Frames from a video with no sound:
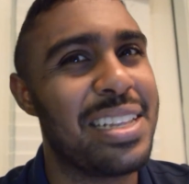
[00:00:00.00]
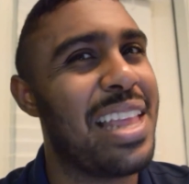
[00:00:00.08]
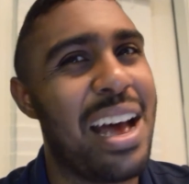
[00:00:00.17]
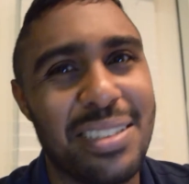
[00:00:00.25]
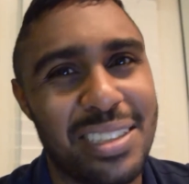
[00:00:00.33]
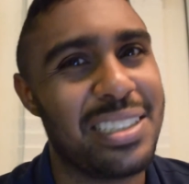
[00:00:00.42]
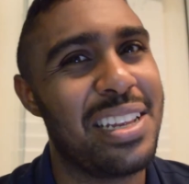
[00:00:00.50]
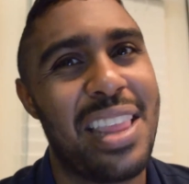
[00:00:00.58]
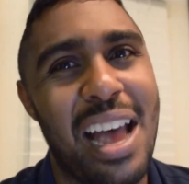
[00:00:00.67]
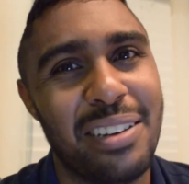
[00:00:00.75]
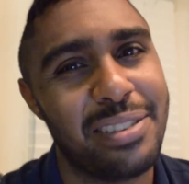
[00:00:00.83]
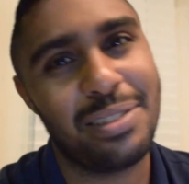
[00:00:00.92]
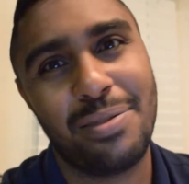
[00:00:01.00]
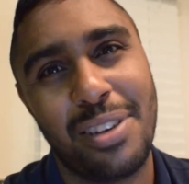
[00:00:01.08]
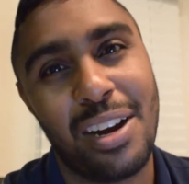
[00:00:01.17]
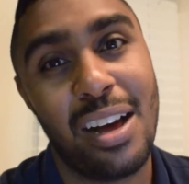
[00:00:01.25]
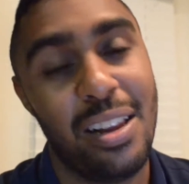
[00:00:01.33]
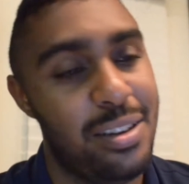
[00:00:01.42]
and thousands and thousands of
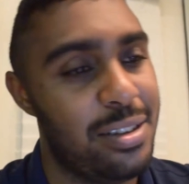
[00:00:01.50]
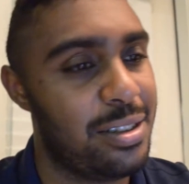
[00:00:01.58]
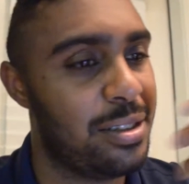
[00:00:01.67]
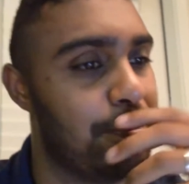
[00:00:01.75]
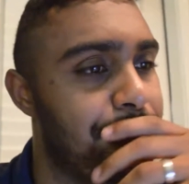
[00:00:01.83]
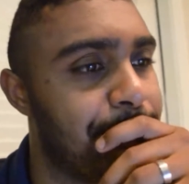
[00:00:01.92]
dollars.